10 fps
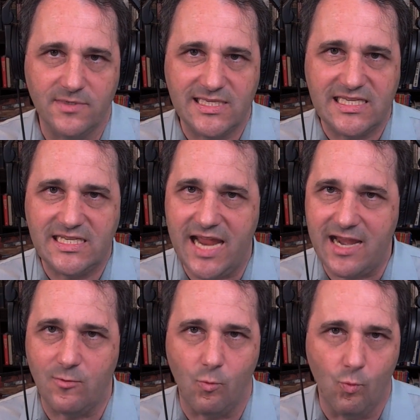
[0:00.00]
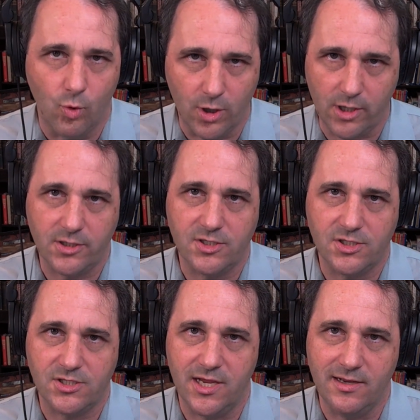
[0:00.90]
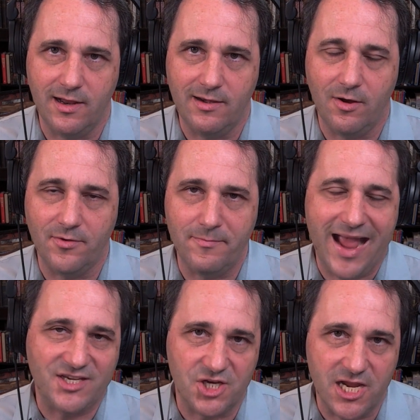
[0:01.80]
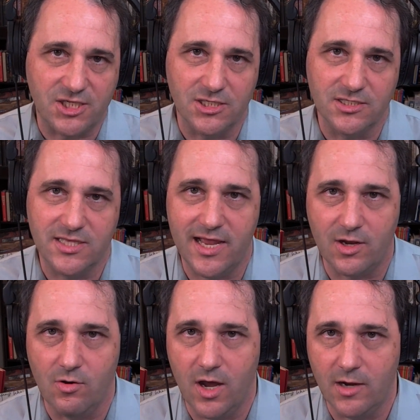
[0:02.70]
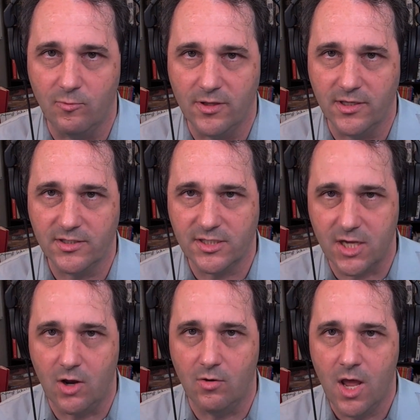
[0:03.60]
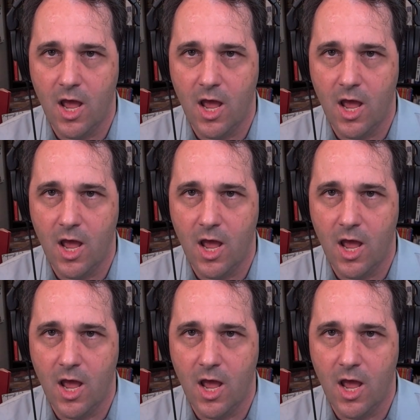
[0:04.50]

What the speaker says: state works and all the machinations that go on with it. So,